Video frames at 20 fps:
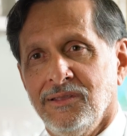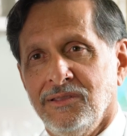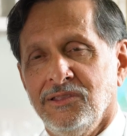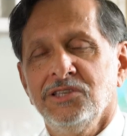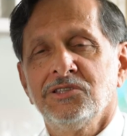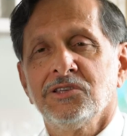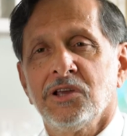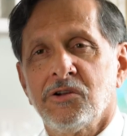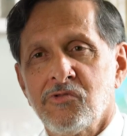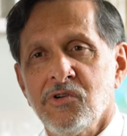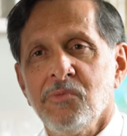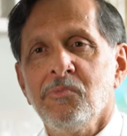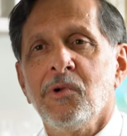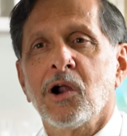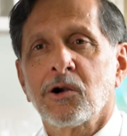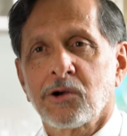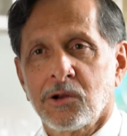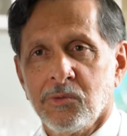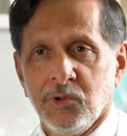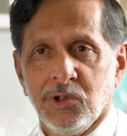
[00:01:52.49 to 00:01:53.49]
These are
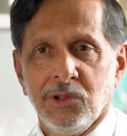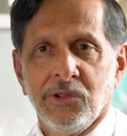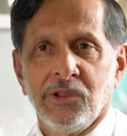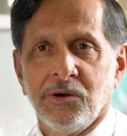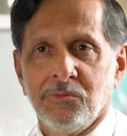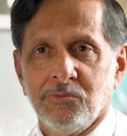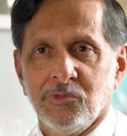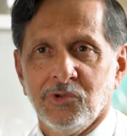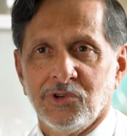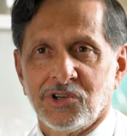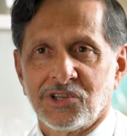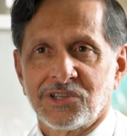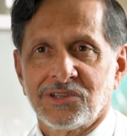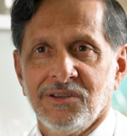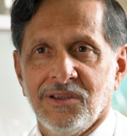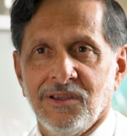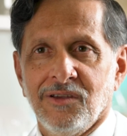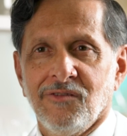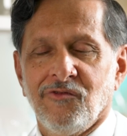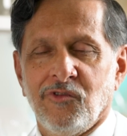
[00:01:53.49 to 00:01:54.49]
remarkable numbers
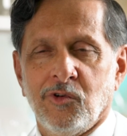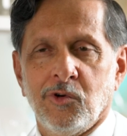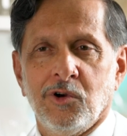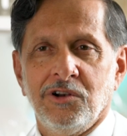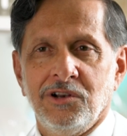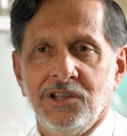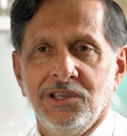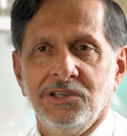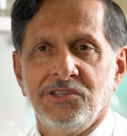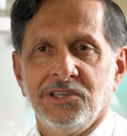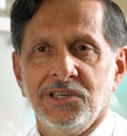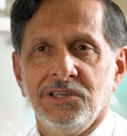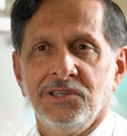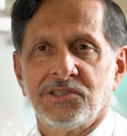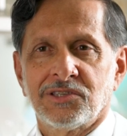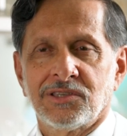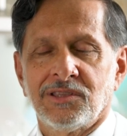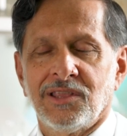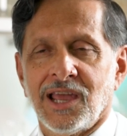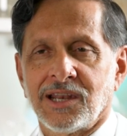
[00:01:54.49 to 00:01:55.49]
for a
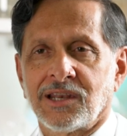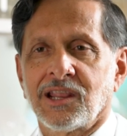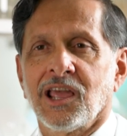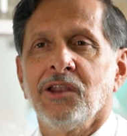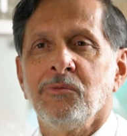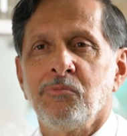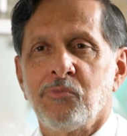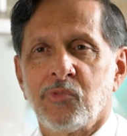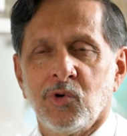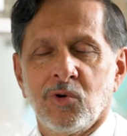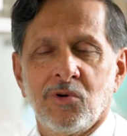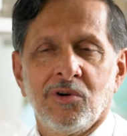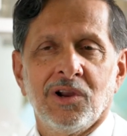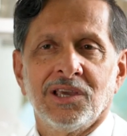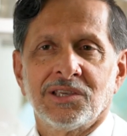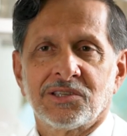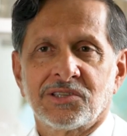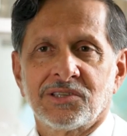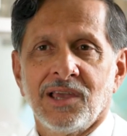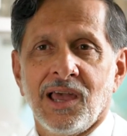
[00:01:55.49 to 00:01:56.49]
disease that can
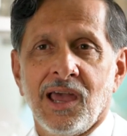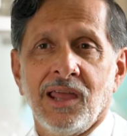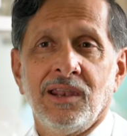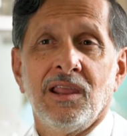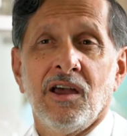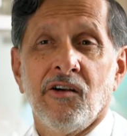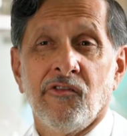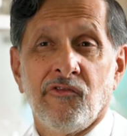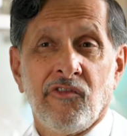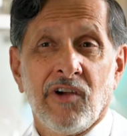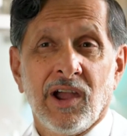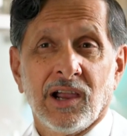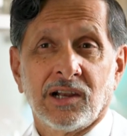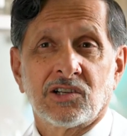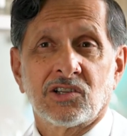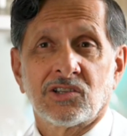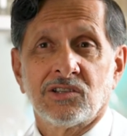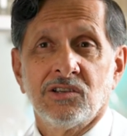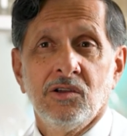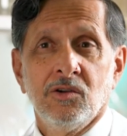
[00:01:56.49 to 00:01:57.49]
progress and
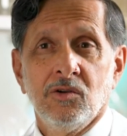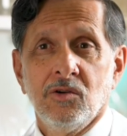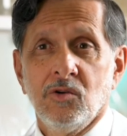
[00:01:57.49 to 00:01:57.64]
affects